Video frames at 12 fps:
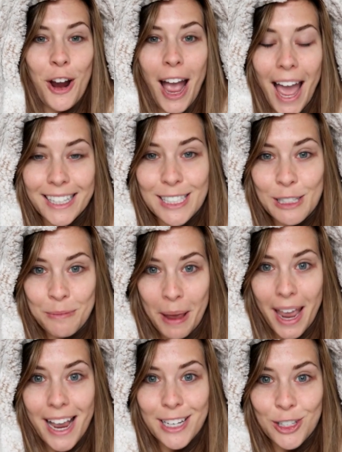a
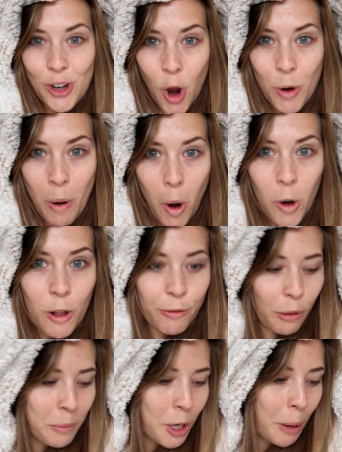handmade dog bowl
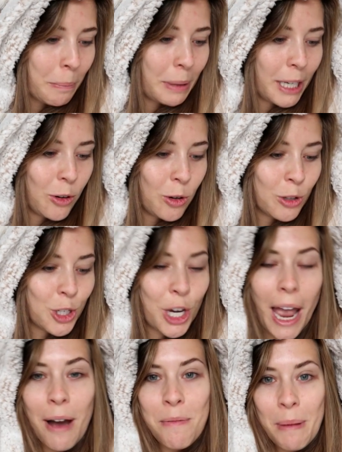from a company called
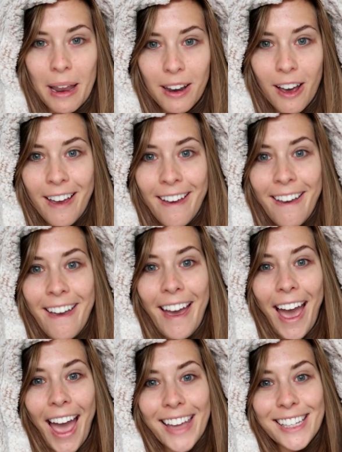Chow Bella,
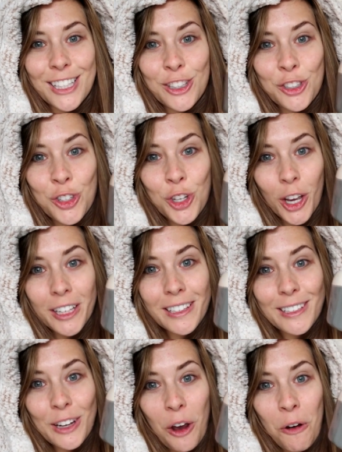and it's
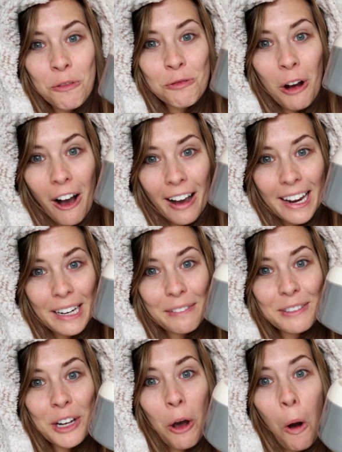just
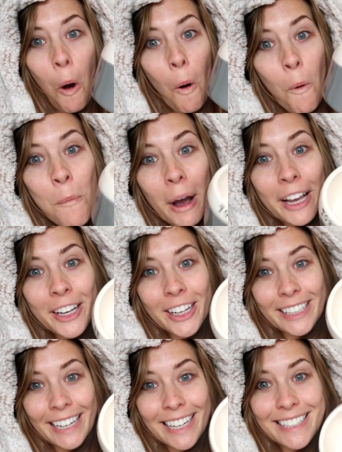arrived. Oh my
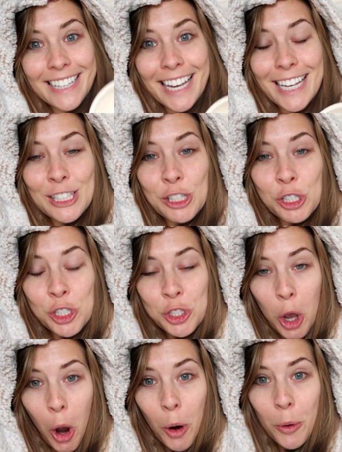goodness, it's
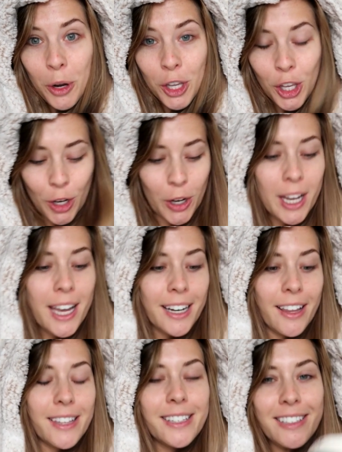so cute.
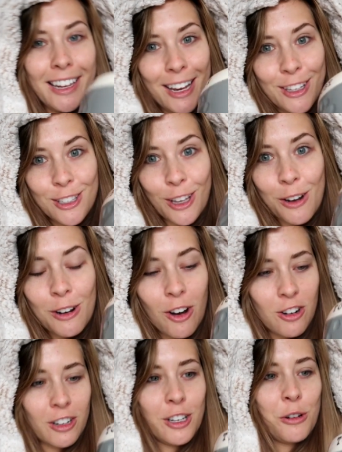Now this has taken so
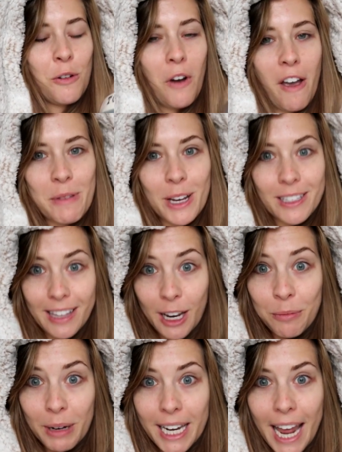long to arrive because they're
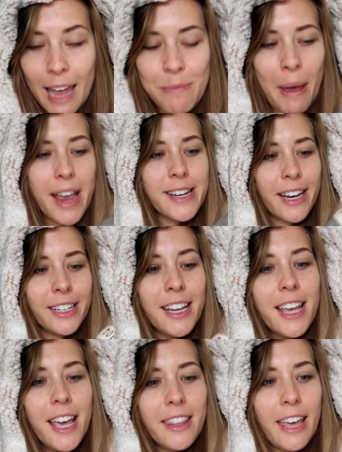completely handmade and
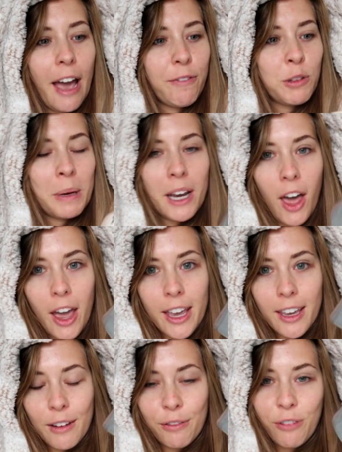they have to be
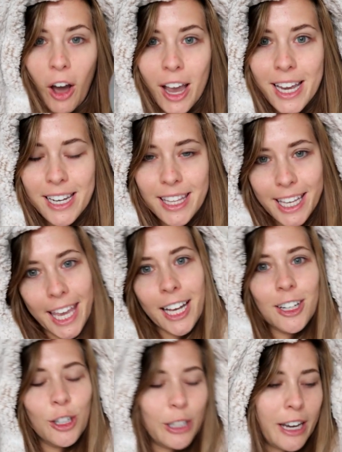like fired in the
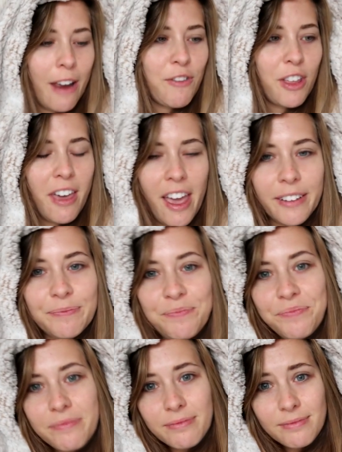kiln and everything,